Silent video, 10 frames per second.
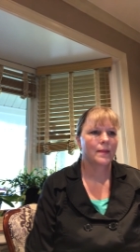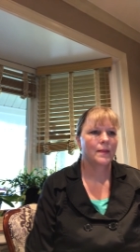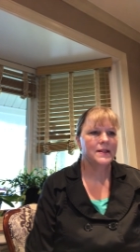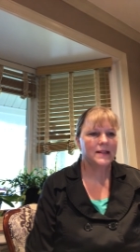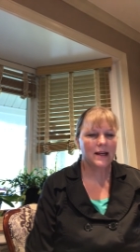
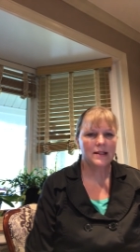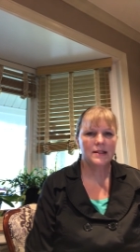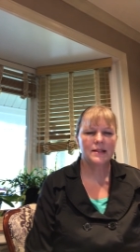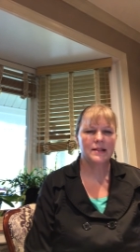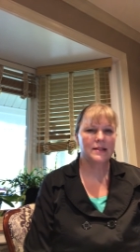The
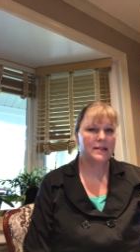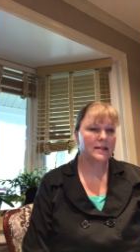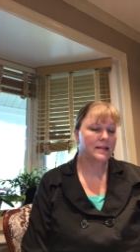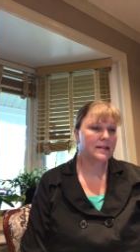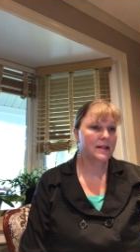second
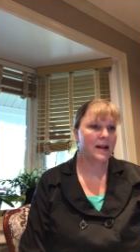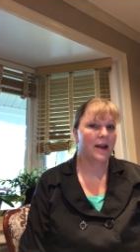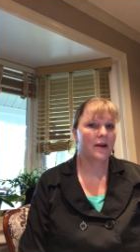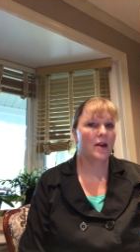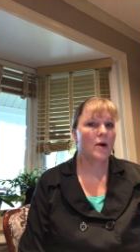
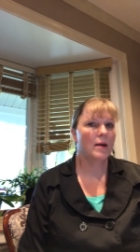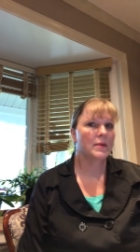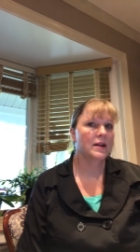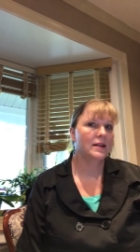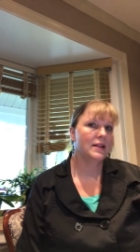scenario I'm
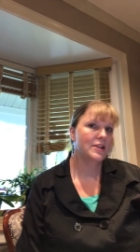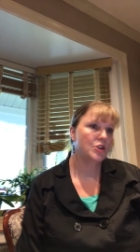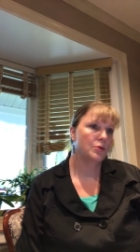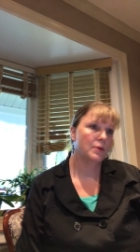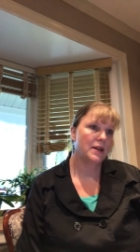going to let
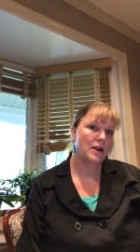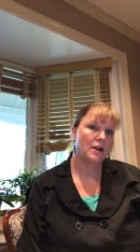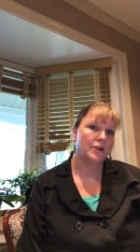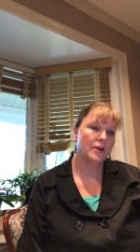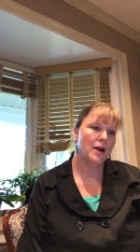you read
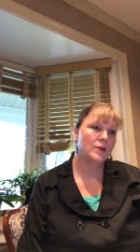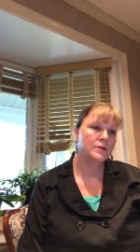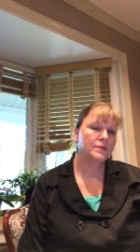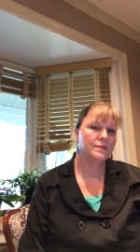on your own.